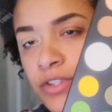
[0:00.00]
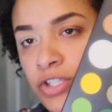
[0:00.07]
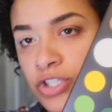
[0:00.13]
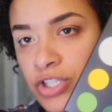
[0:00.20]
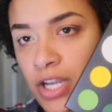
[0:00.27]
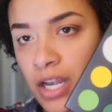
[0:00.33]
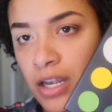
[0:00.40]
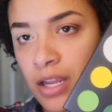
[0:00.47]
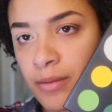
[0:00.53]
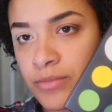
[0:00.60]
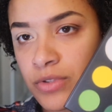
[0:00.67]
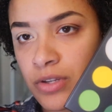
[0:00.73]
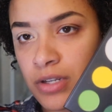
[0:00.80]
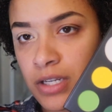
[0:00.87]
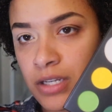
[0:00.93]
the shade names
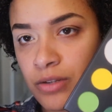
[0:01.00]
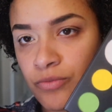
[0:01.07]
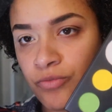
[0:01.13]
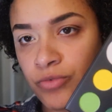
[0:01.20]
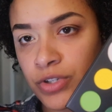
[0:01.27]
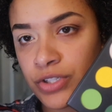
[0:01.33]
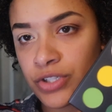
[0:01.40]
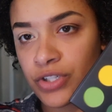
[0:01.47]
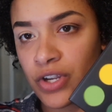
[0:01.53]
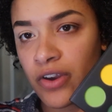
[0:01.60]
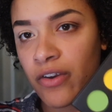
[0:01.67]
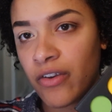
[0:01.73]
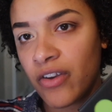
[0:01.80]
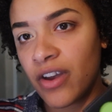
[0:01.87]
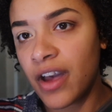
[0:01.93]
on it, which
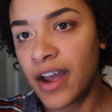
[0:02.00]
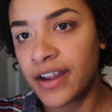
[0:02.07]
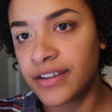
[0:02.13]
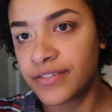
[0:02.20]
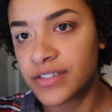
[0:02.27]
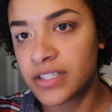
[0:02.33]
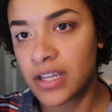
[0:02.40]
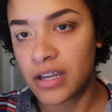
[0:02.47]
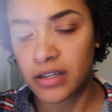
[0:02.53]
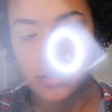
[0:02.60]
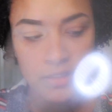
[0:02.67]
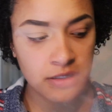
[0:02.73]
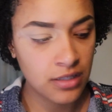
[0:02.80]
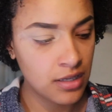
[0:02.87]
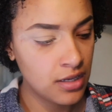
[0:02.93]
kind of
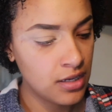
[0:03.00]
sucks.